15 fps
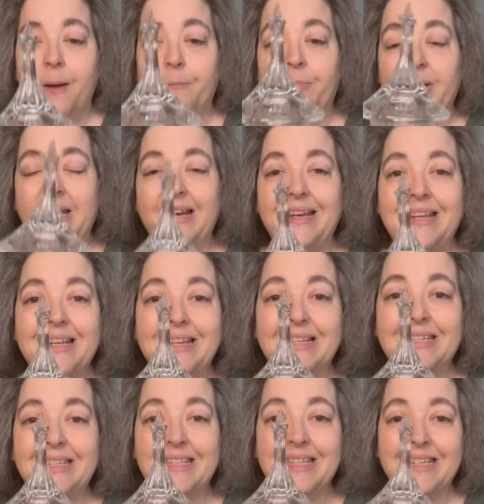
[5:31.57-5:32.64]
but it
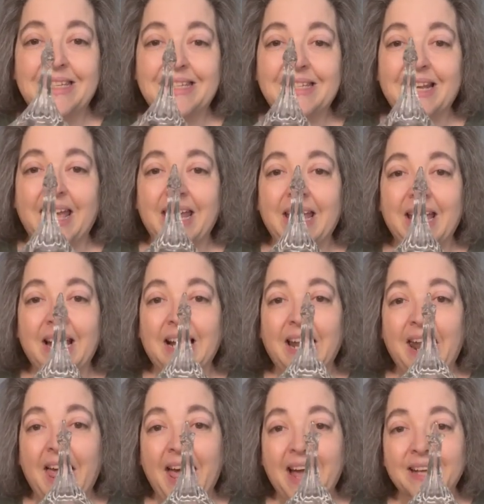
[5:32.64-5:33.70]
is this like
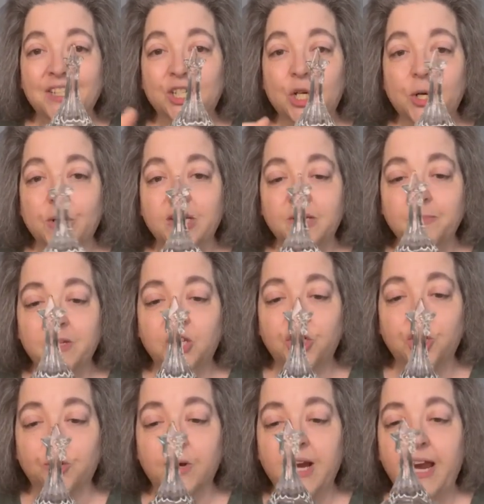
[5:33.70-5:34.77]
glass Christmas
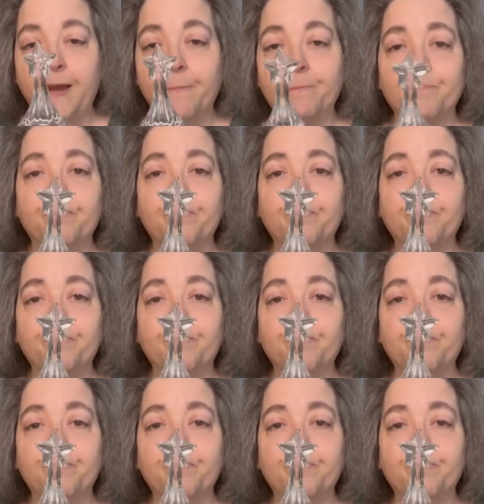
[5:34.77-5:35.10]
tree.